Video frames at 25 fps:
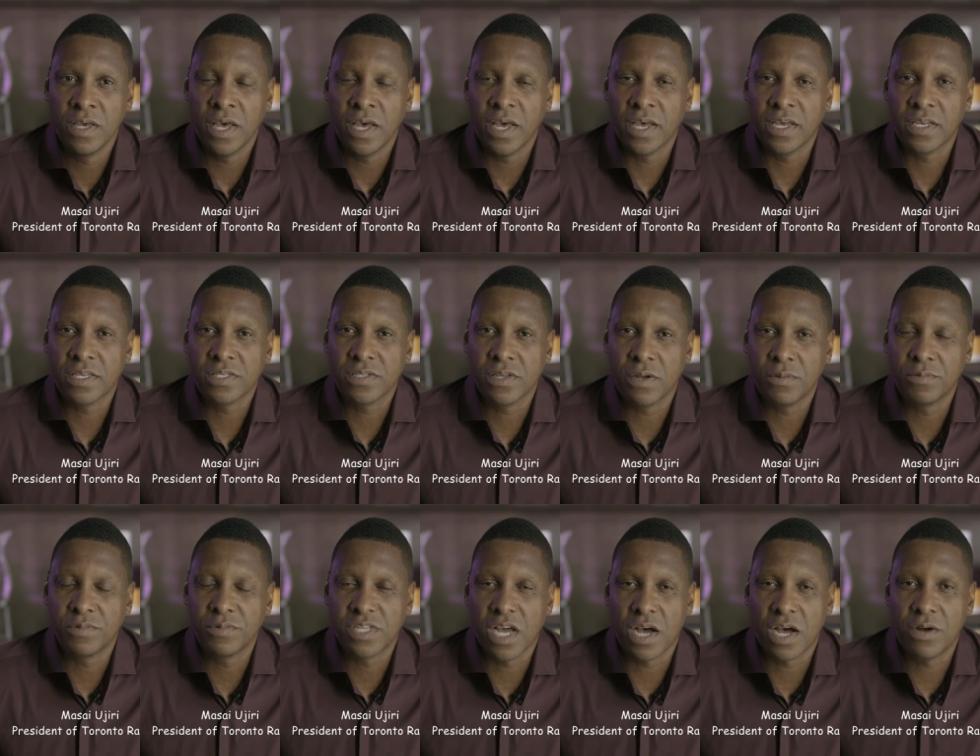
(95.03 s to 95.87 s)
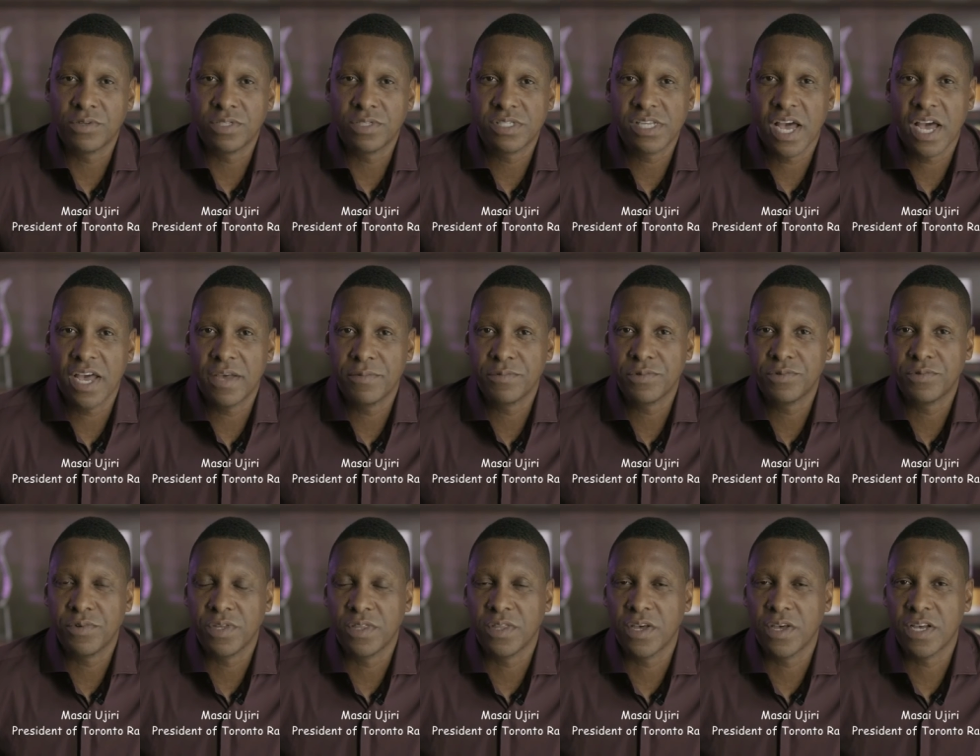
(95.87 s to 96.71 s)
uh, some
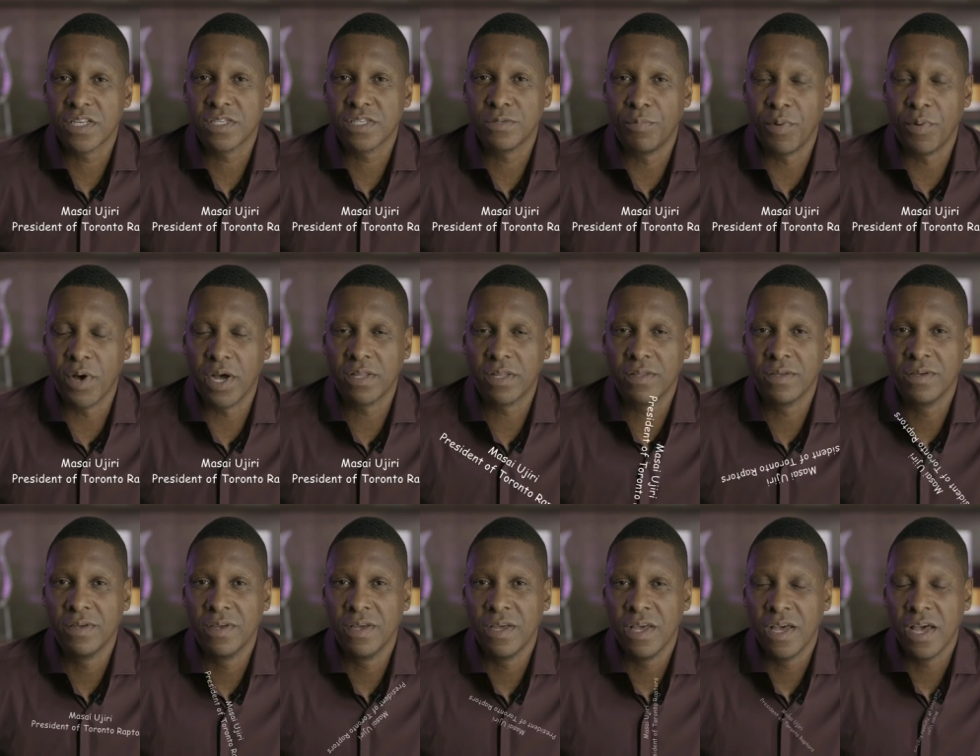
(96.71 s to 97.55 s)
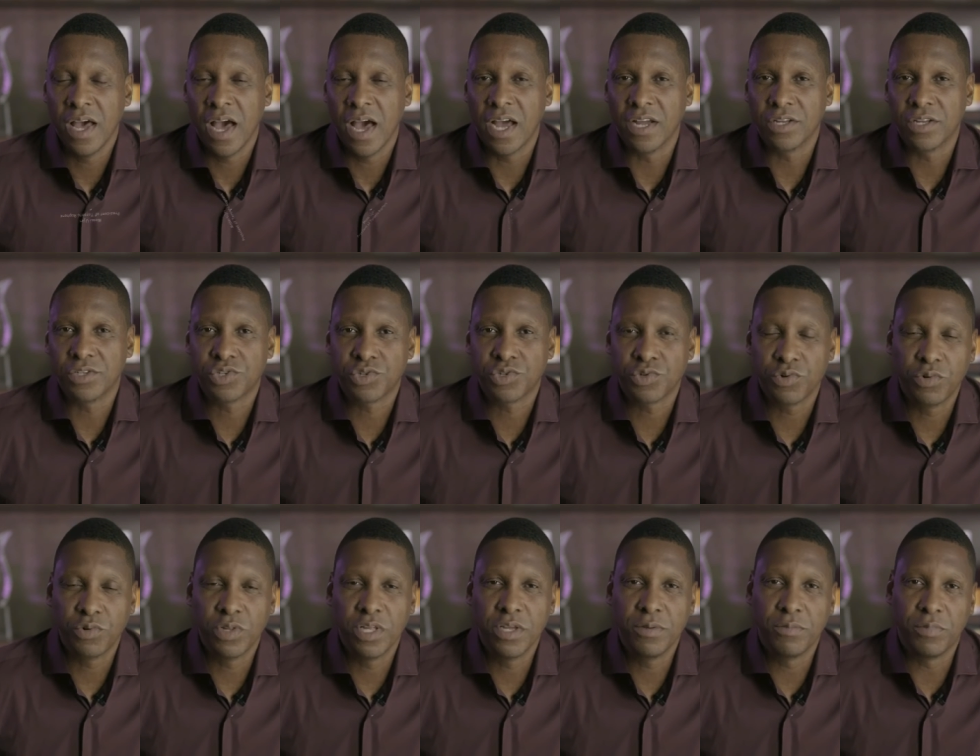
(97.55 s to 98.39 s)
downtimes with us, but I
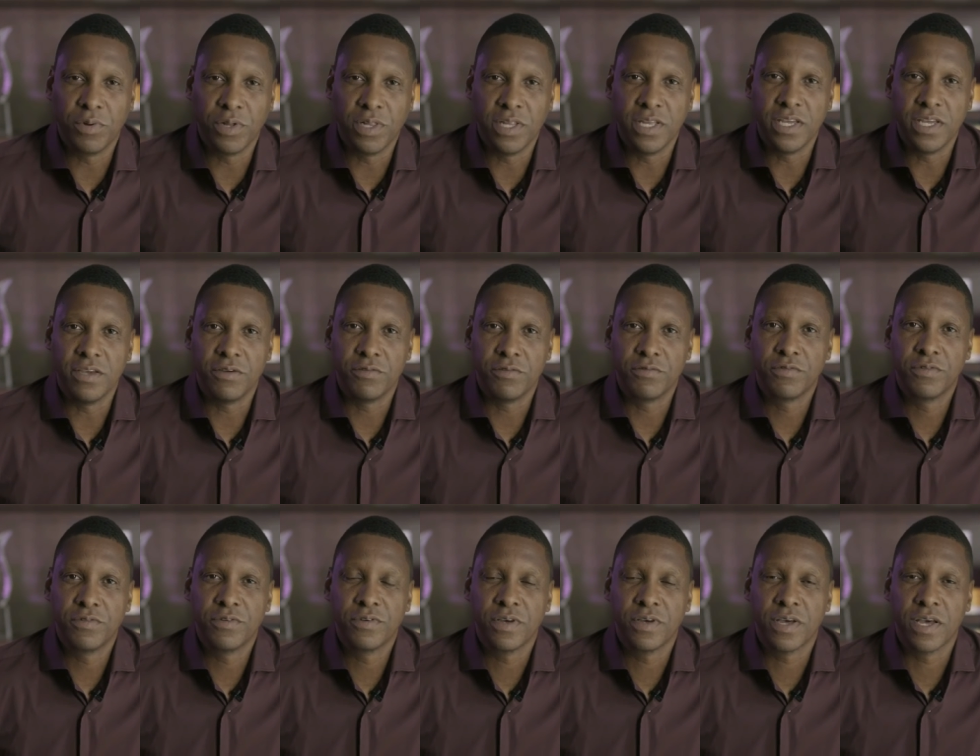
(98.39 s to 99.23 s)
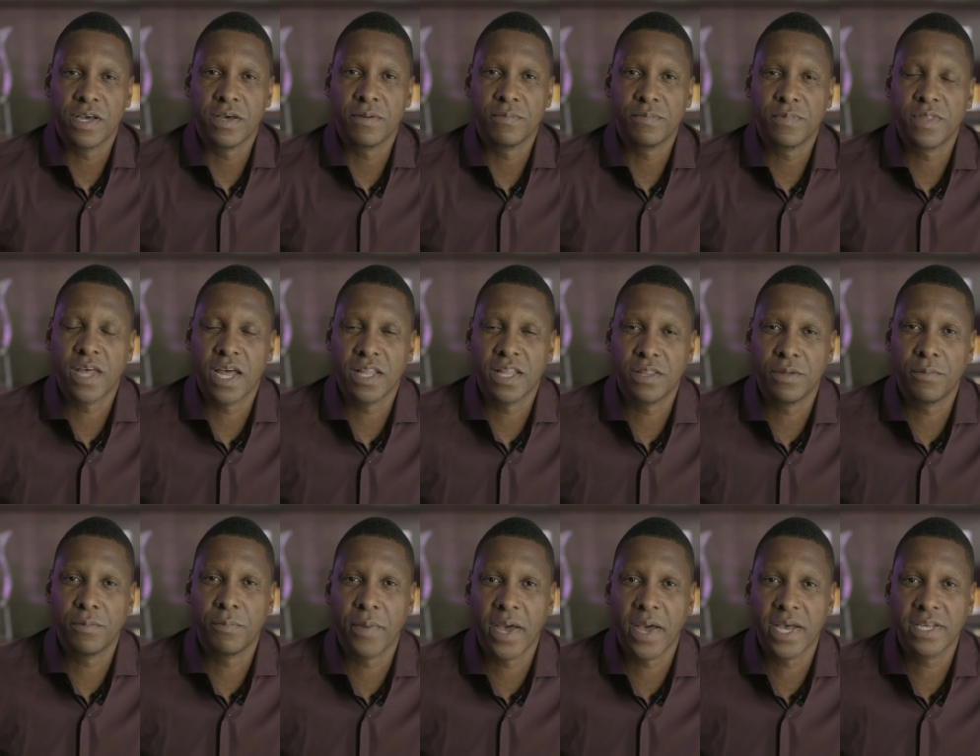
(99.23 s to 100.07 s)
truly believe um, that
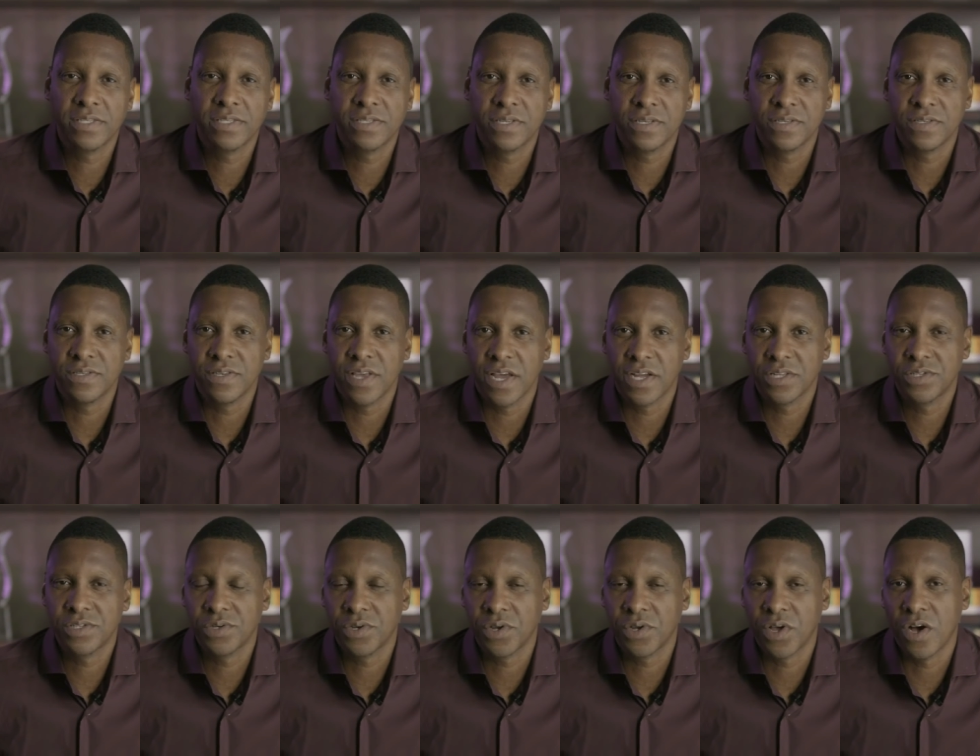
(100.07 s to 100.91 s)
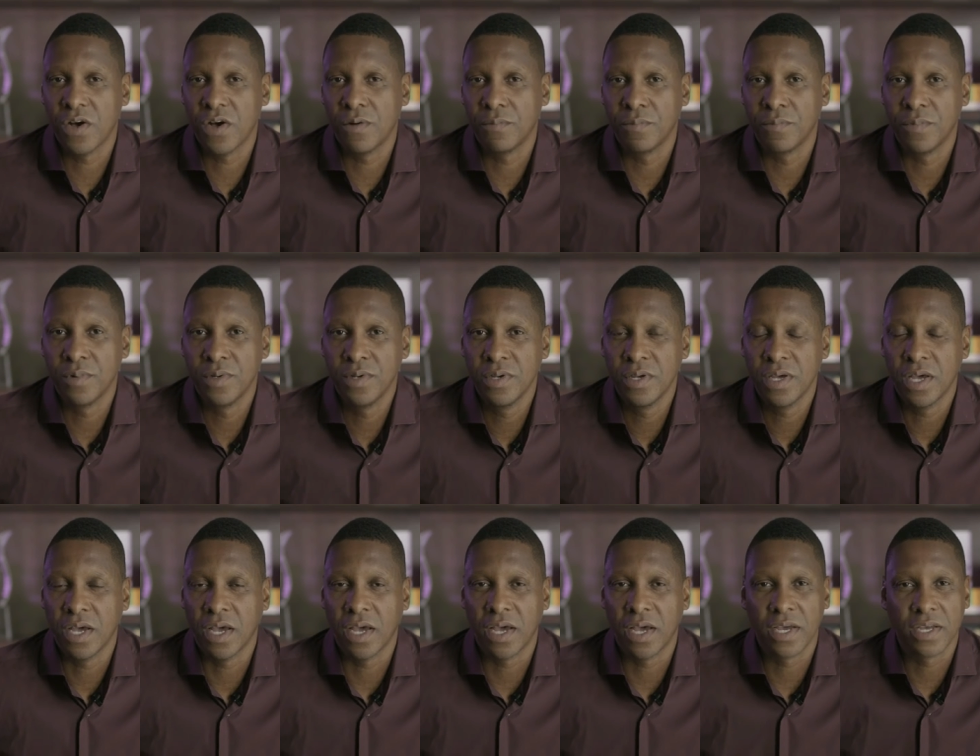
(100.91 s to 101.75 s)
the best is yet to come.
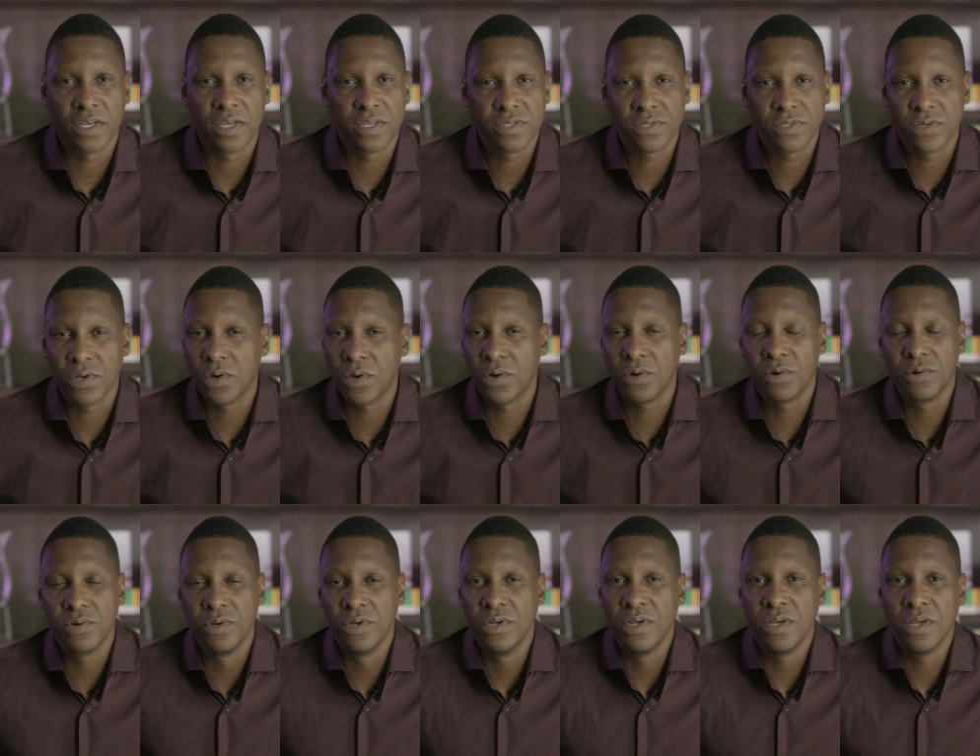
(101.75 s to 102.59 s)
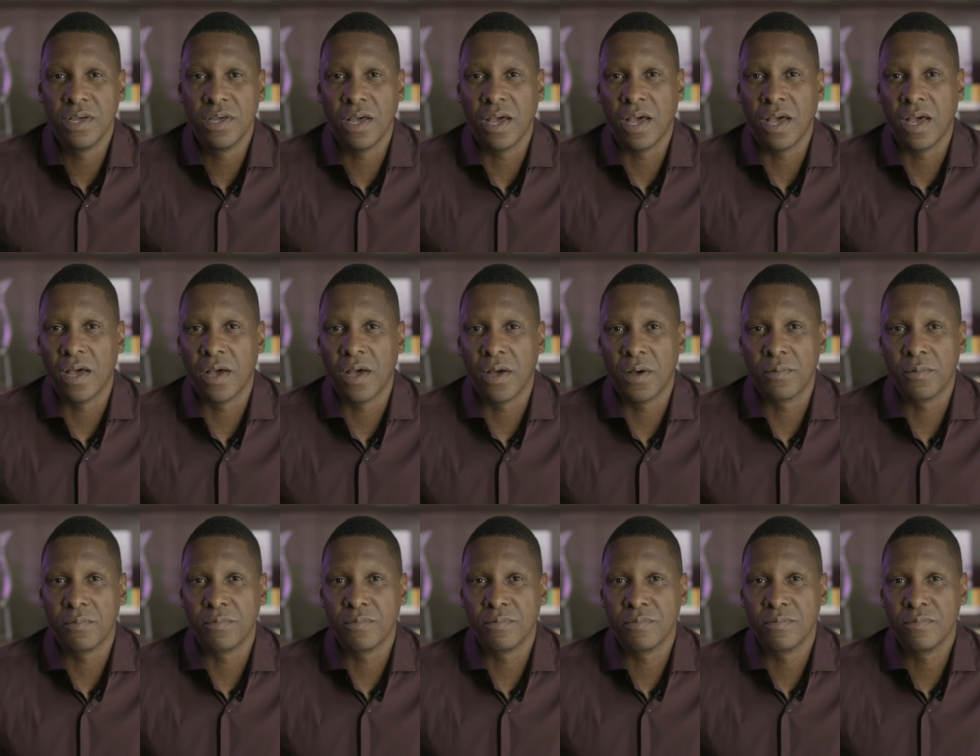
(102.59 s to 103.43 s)
Uh, so
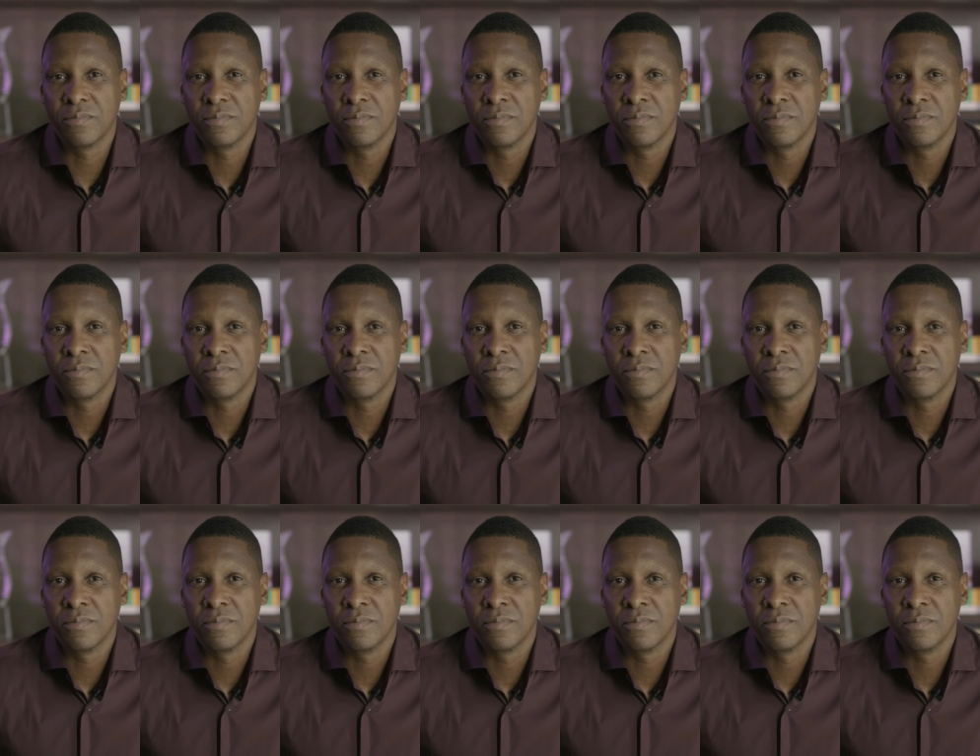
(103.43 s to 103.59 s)
um,